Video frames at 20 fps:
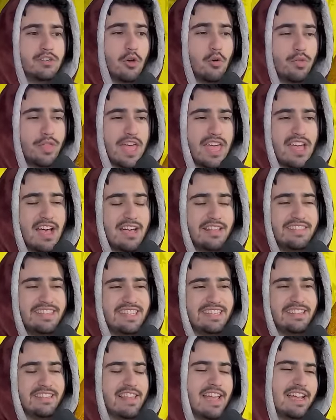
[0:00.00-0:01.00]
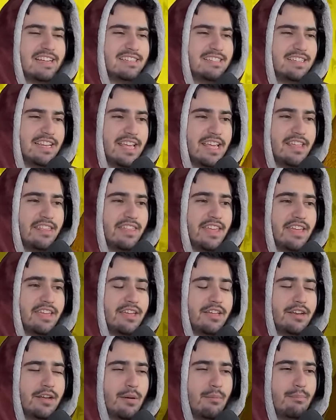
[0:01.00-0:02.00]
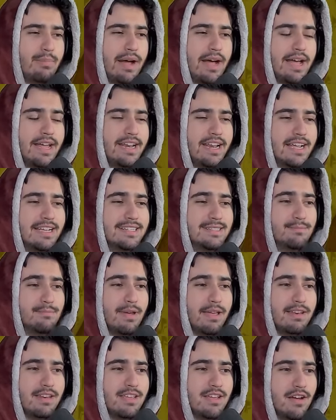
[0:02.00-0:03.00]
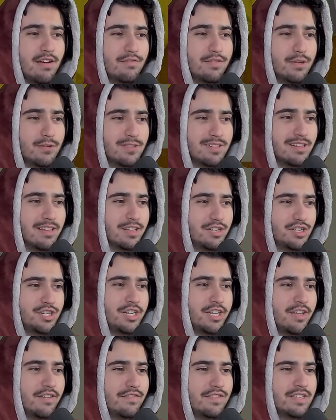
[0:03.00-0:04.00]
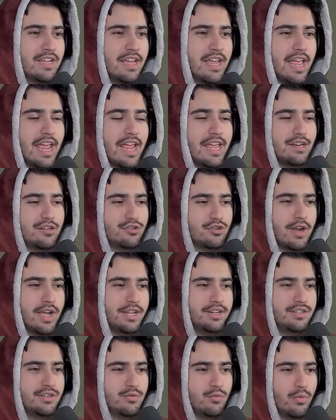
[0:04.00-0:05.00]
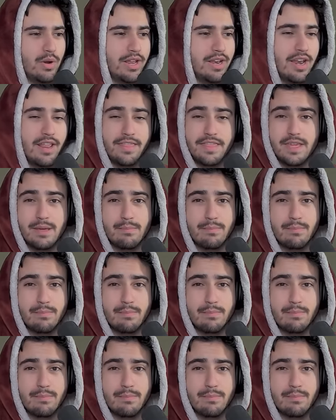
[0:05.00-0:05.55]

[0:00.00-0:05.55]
so that on the last day they can combine as many of those glitch gifts and tried to win the